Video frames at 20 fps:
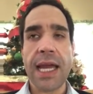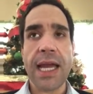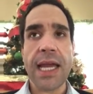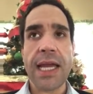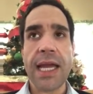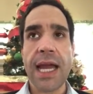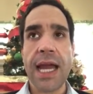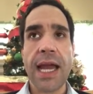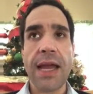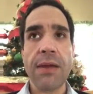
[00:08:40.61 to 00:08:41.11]

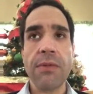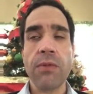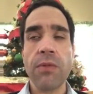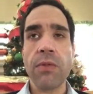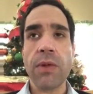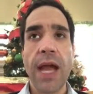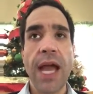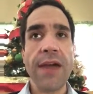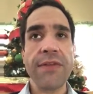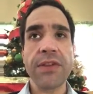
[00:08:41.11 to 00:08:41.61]
I
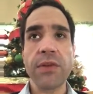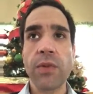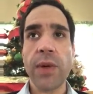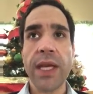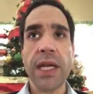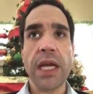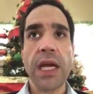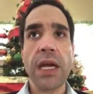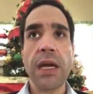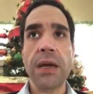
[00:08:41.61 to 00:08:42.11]
have to
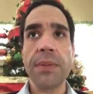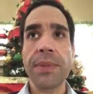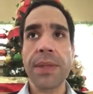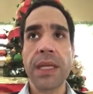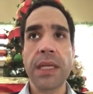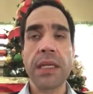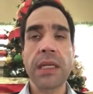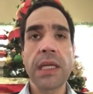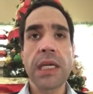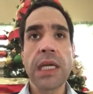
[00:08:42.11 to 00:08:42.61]
wake up
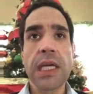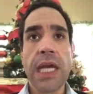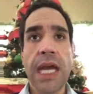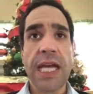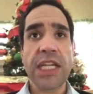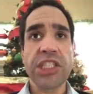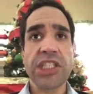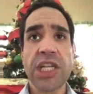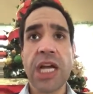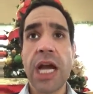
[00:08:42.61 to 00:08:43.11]
and
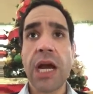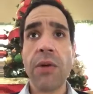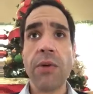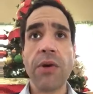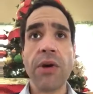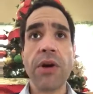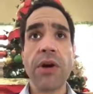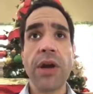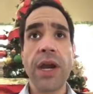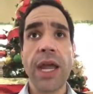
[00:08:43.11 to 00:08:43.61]
I
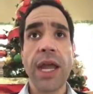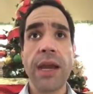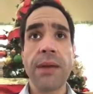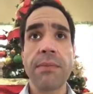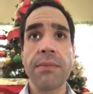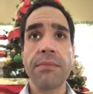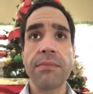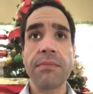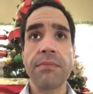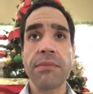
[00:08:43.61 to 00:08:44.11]
shower,
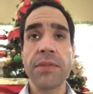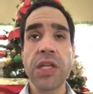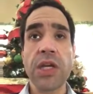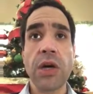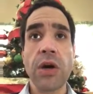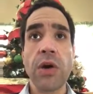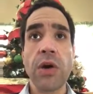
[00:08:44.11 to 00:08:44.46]
and